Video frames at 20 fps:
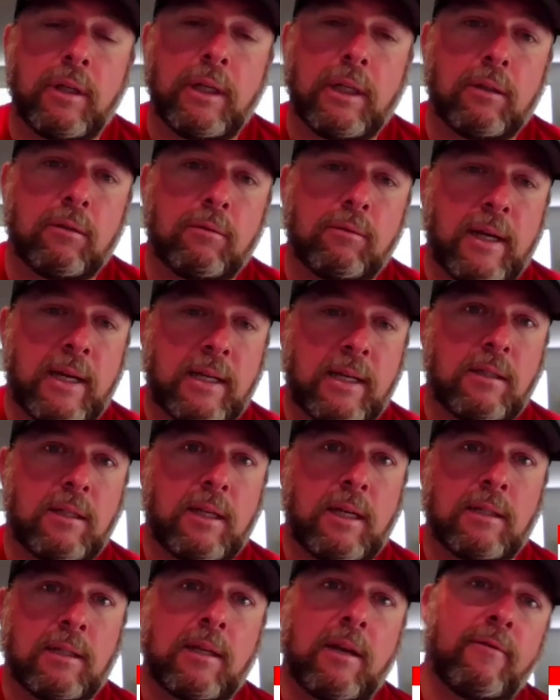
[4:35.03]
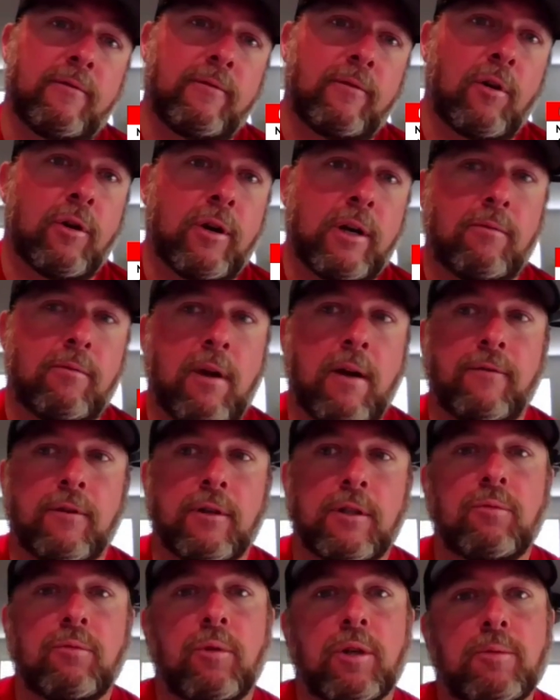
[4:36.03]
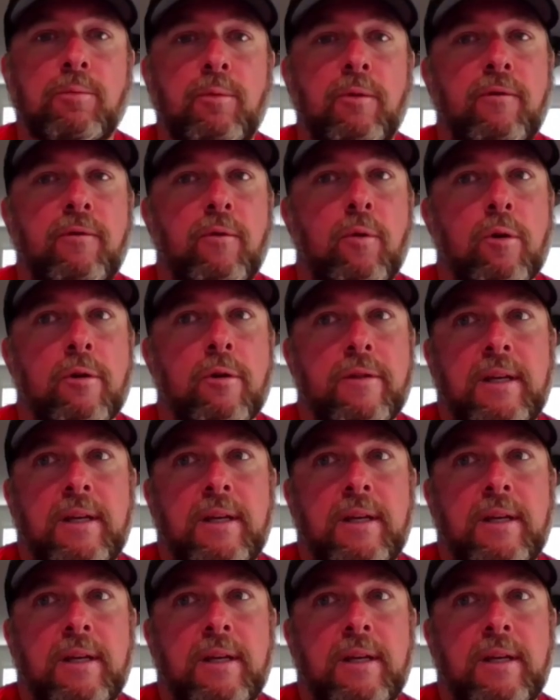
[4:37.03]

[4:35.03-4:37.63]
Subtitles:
you know, as I've already referenced once before,